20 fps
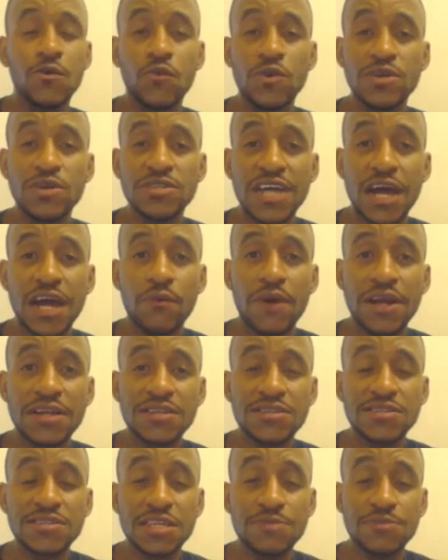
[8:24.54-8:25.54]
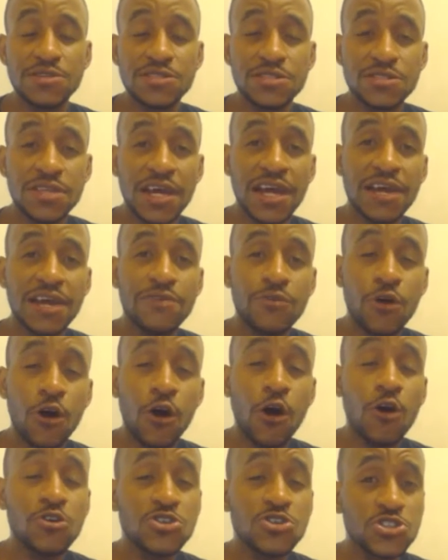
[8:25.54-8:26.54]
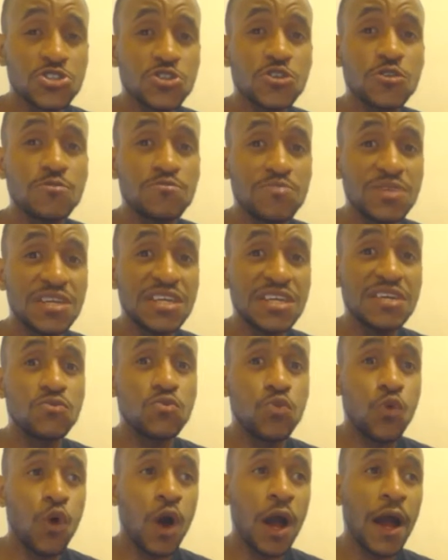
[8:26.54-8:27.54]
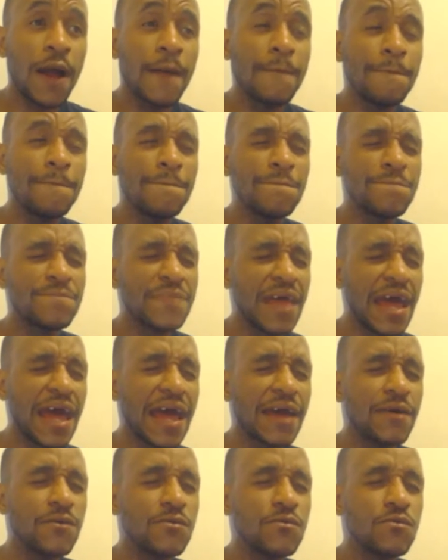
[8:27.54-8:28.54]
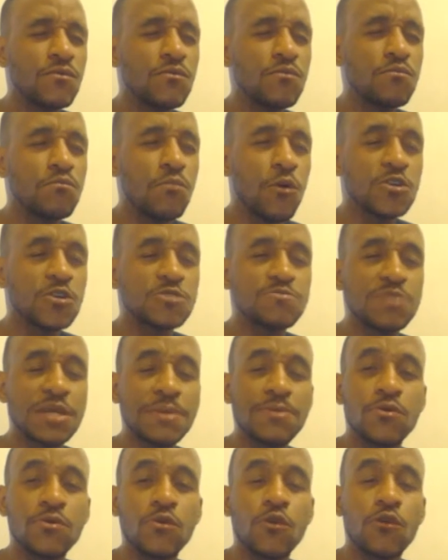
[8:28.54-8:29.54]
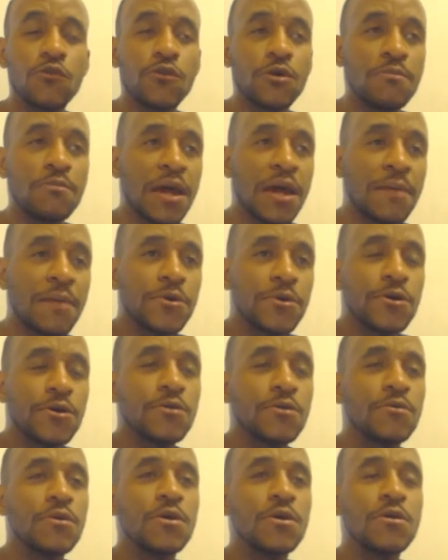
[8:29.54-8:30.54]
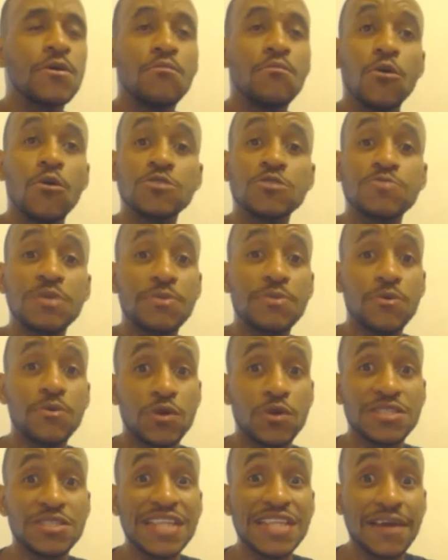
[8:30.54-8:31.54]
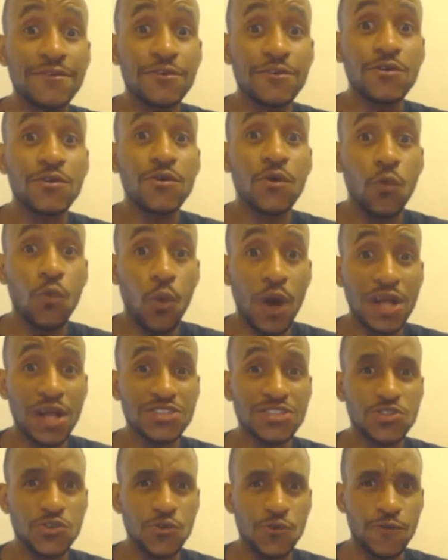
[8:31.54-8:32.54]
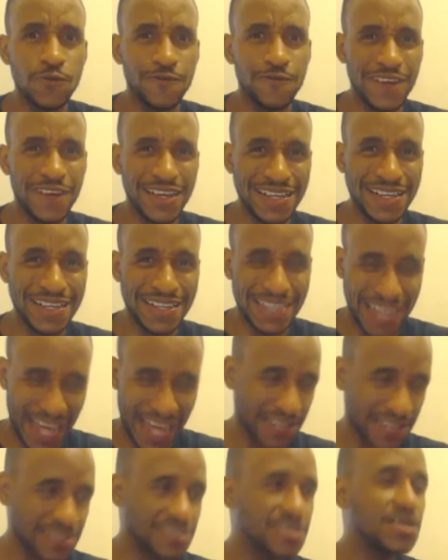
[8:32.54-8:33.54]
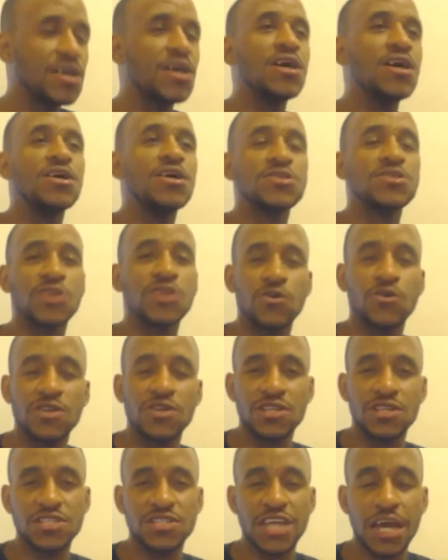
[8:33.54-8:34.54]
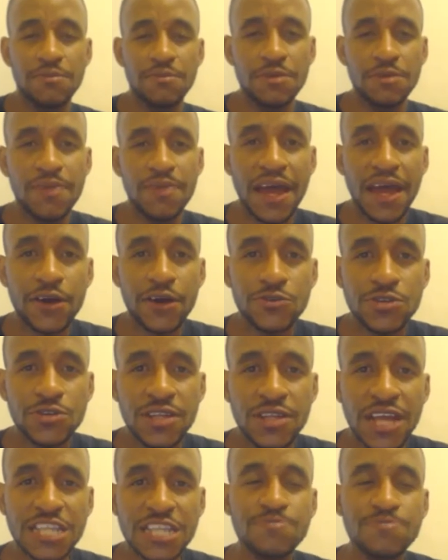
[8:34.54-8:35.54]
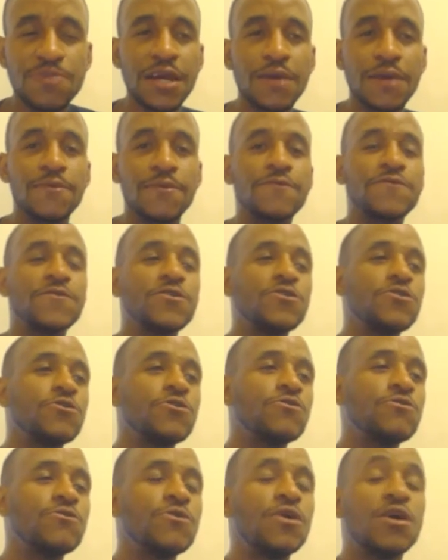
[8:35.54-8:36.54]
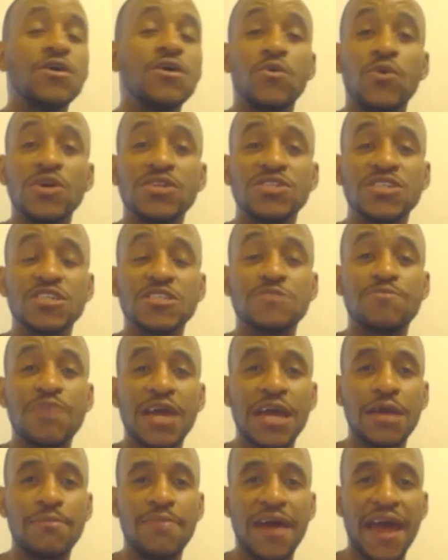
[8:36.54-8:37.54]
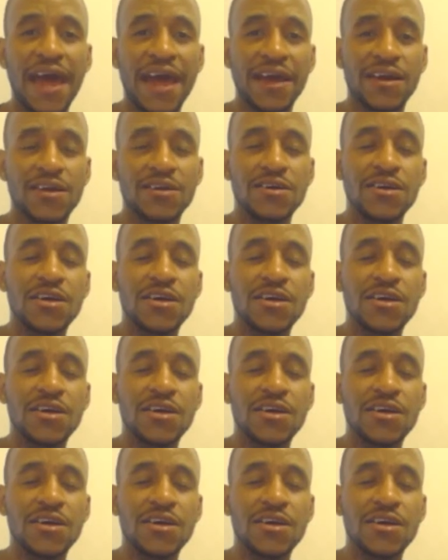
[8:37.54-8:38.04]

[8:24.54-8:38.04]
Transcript: we just gotta wait and see. But tonight Raw should be one that most people will remember. Most people would never want to forget. So check me back on the next pay-per-view, which is Payback,